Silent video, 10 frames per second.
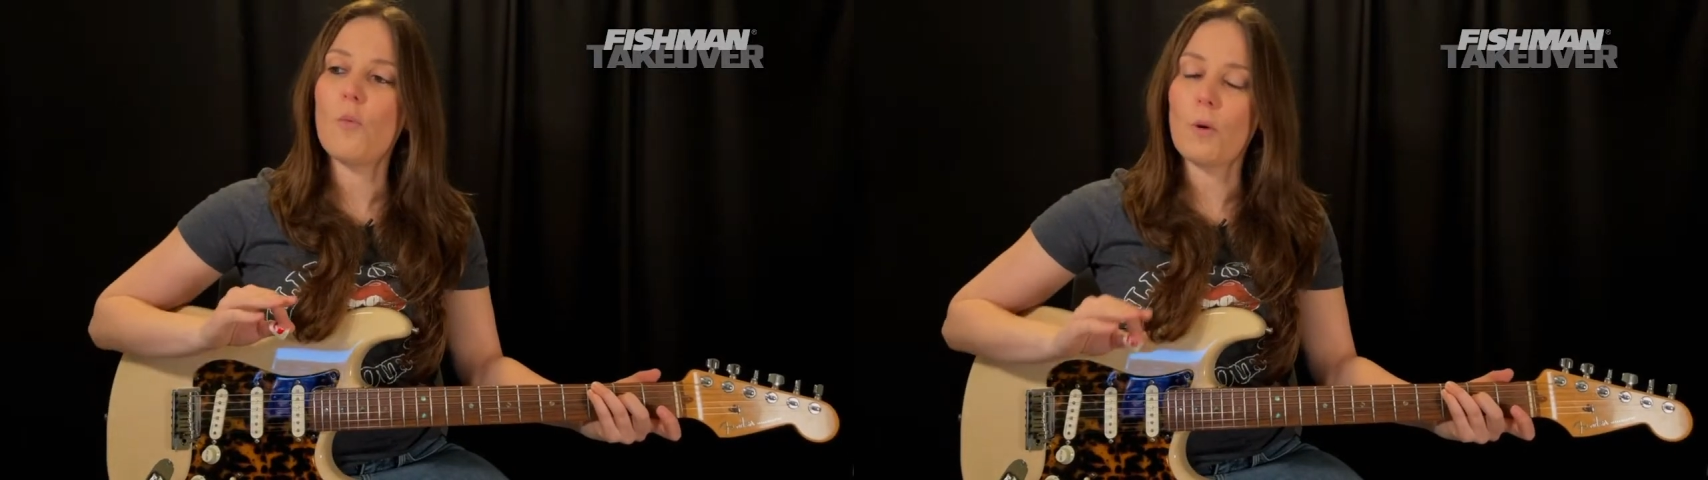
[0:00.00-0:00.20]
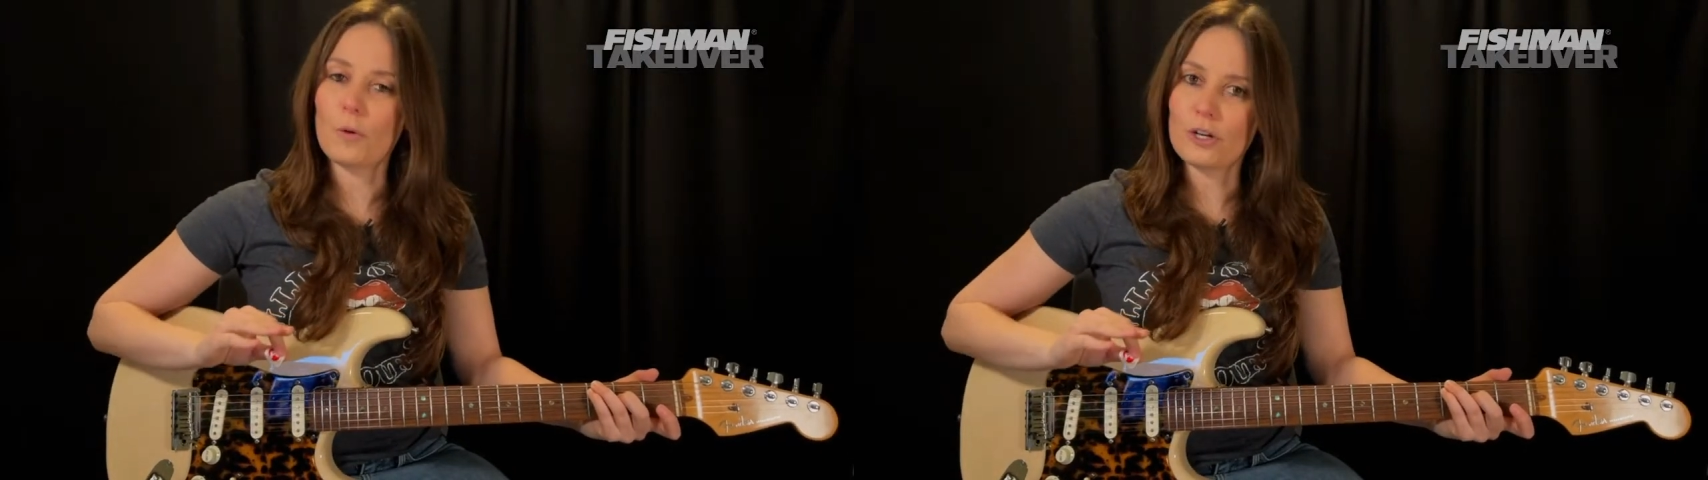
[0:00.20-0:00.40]

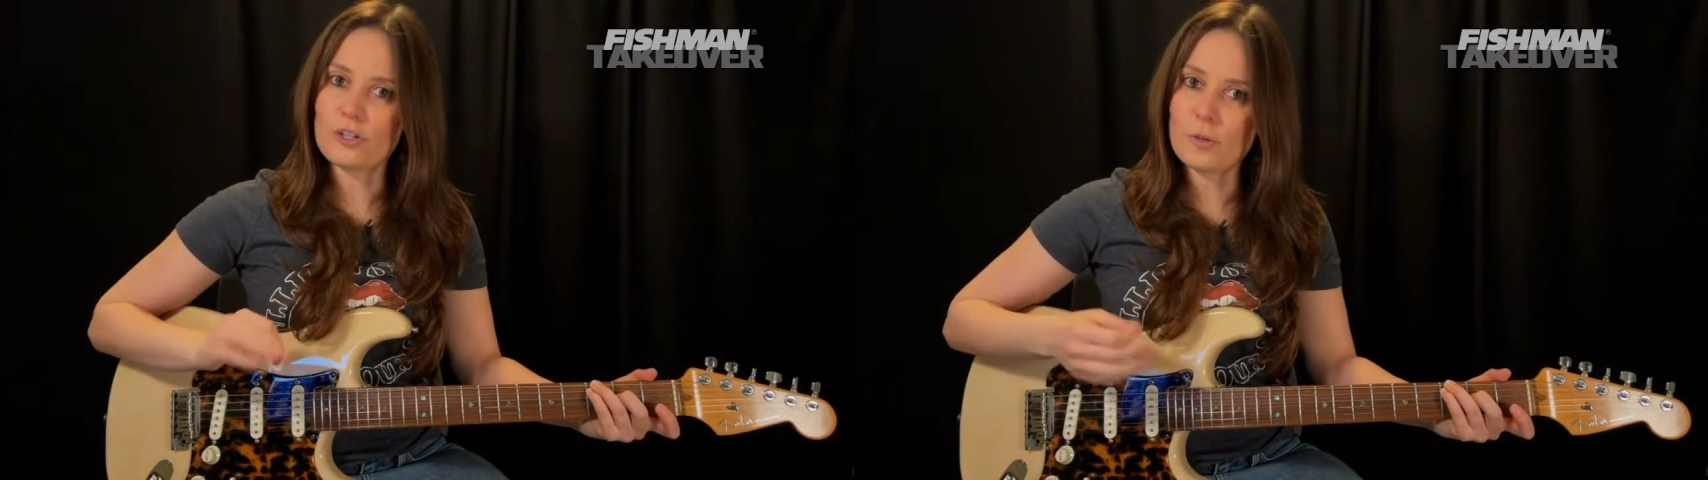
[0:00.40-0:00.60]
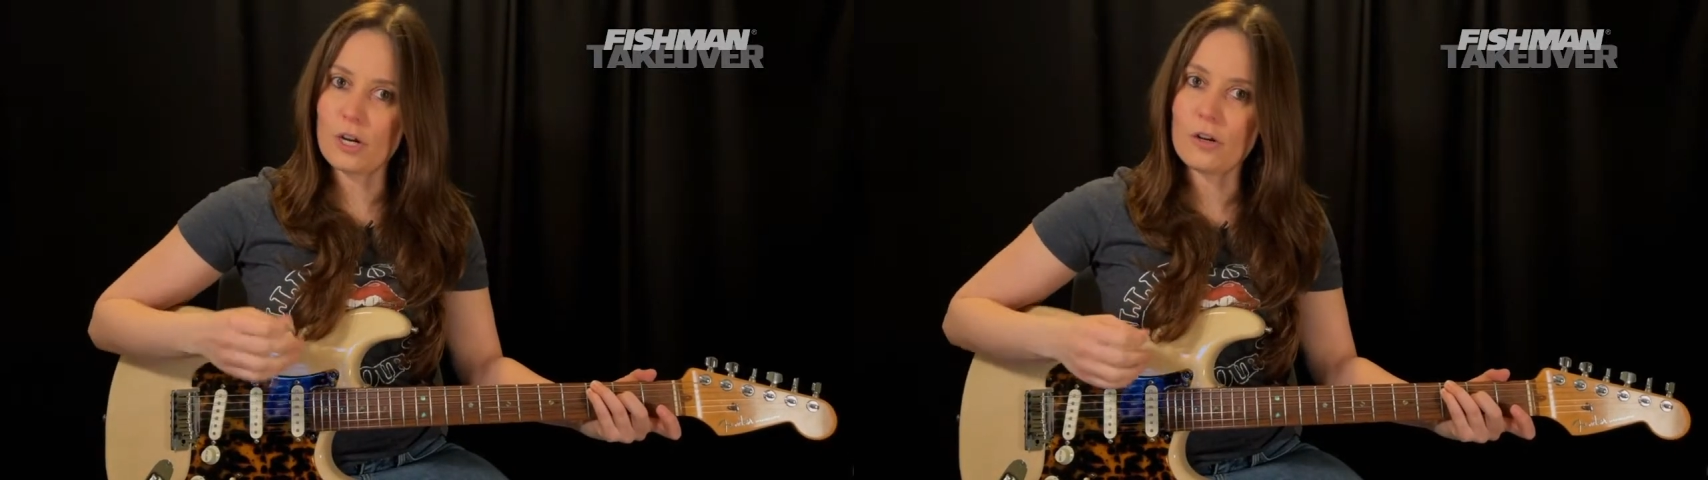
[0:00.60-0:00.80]
What we're gonna
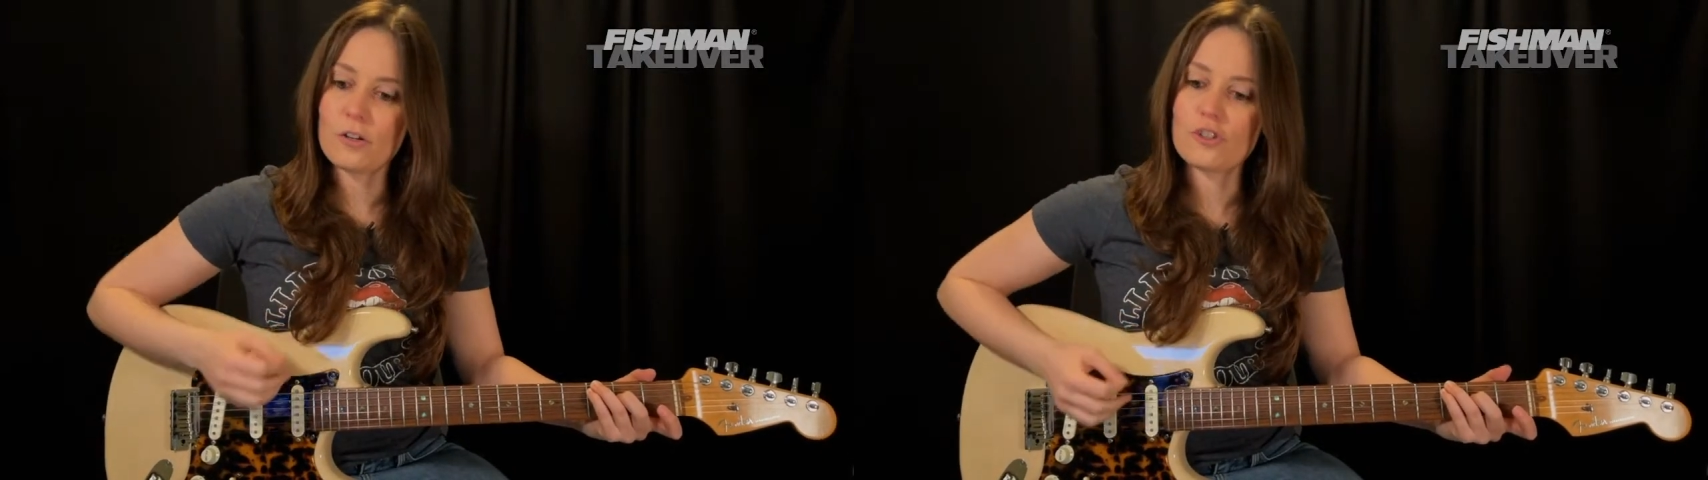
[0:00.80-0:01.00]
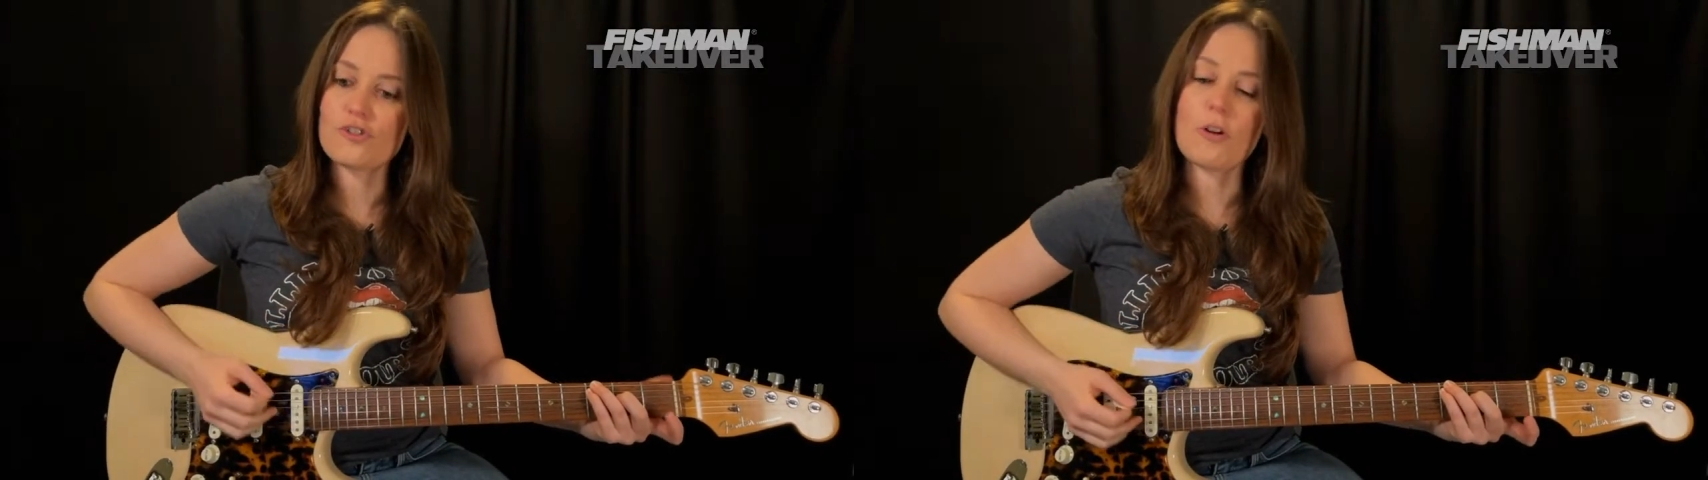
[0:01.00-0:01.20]
do here,
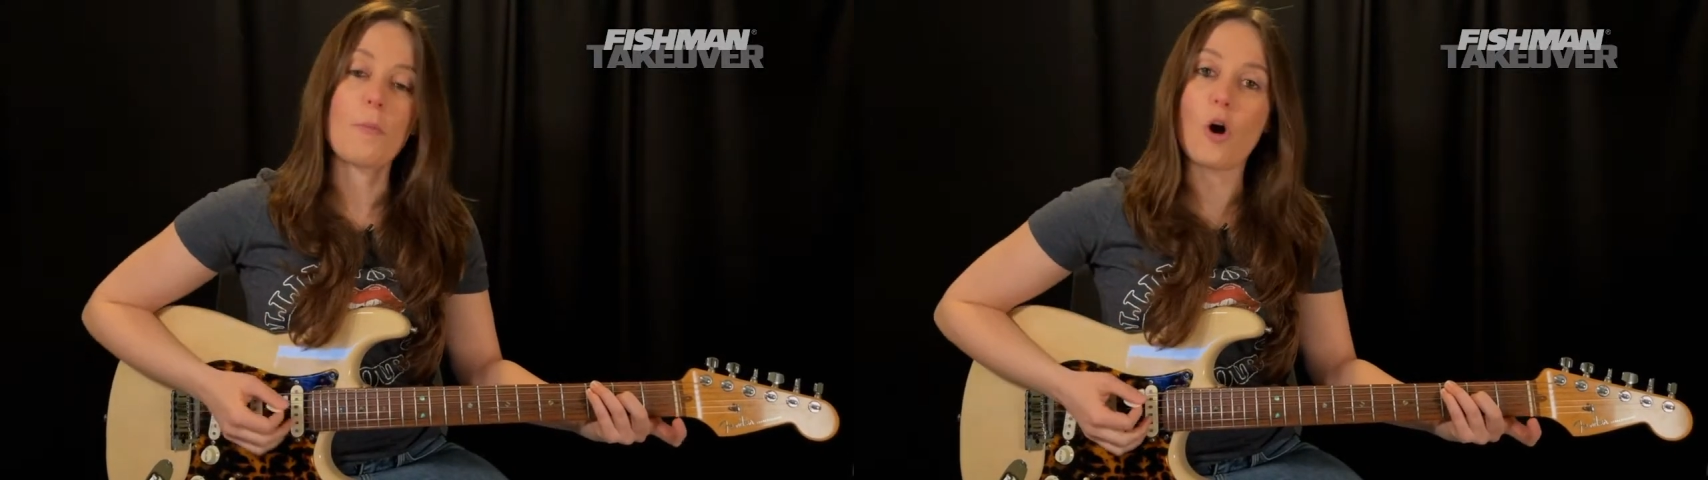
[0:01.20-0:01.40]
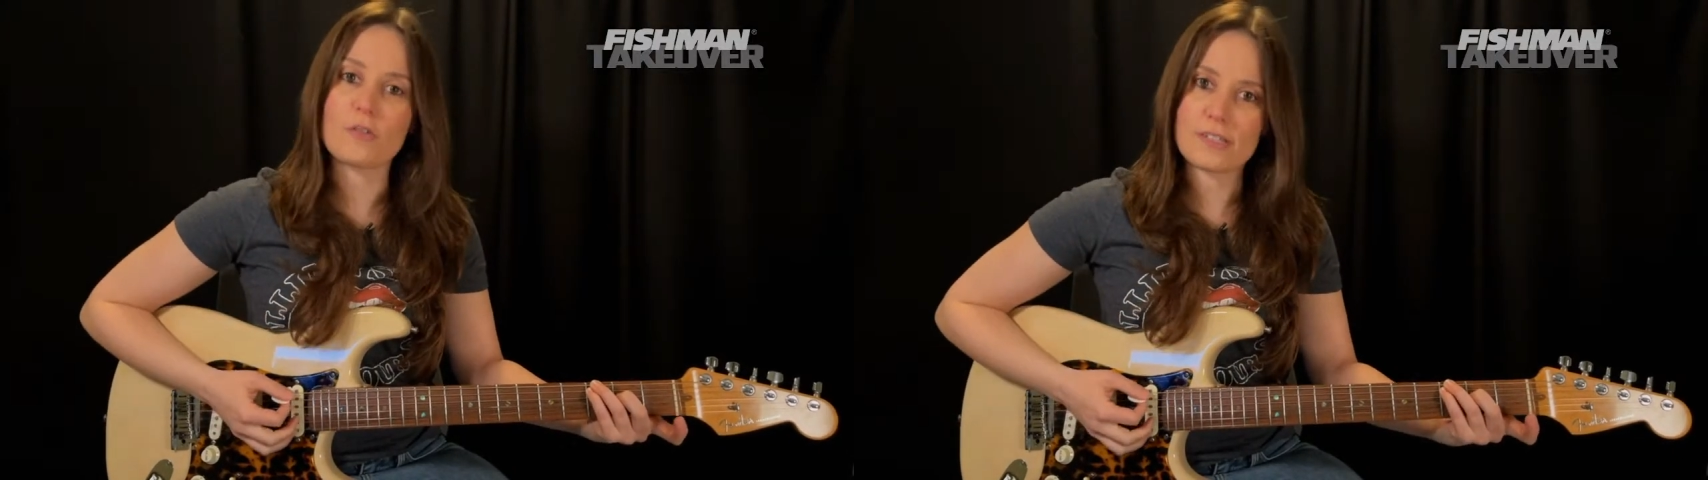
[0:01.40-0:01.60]

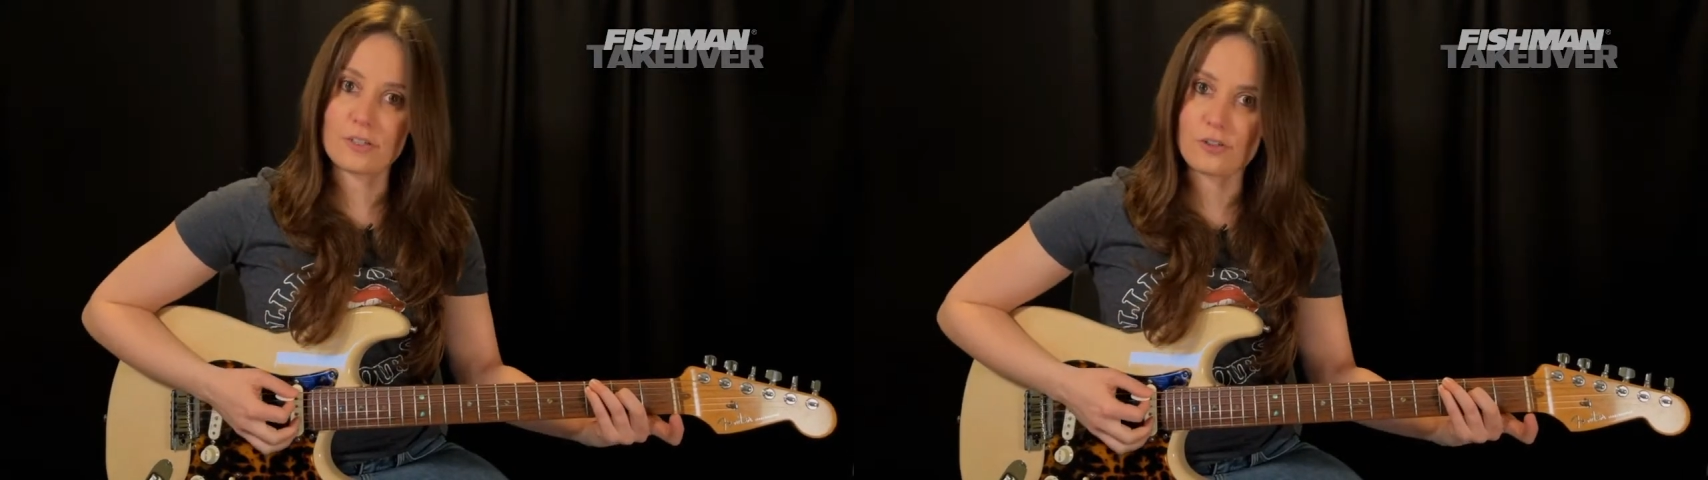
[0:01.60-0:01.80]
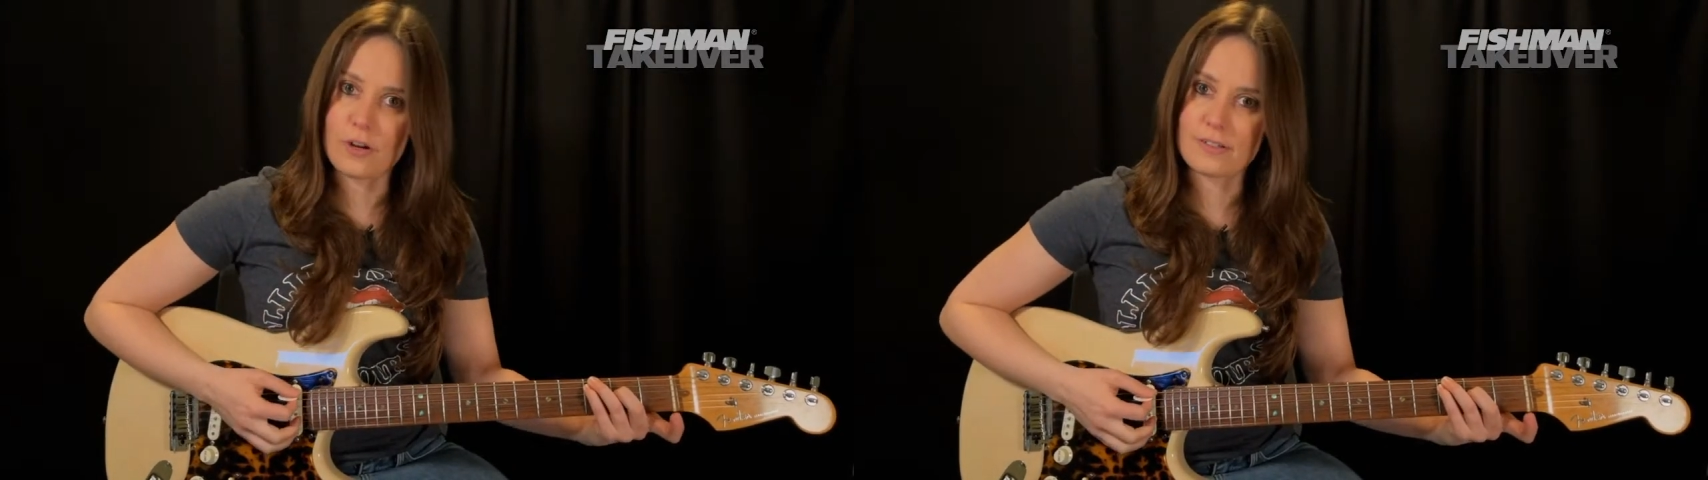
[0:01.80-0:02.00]
strum all
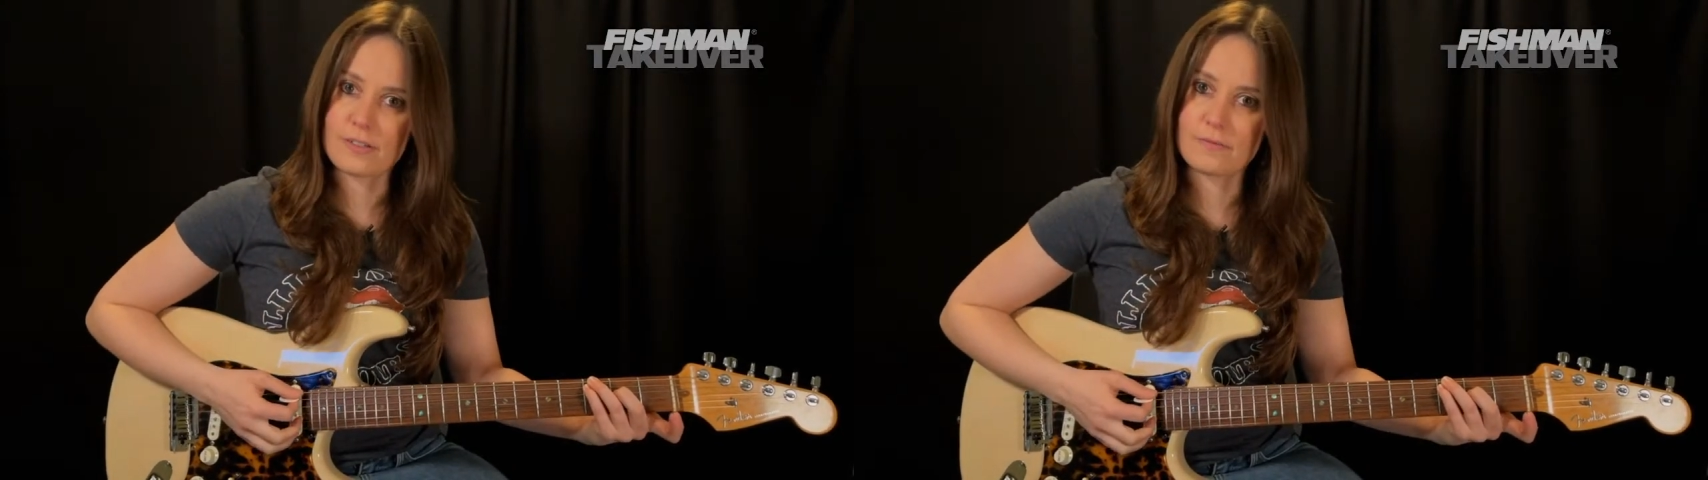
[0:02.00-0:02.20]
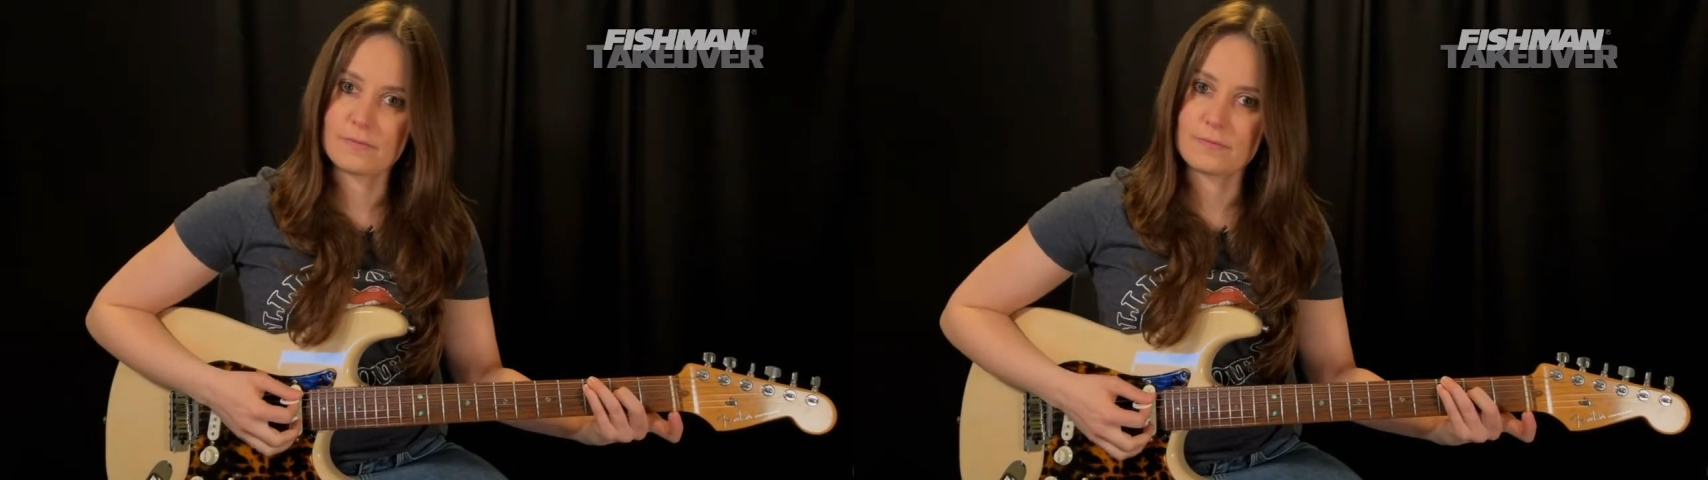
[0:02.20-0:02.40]
6 strings.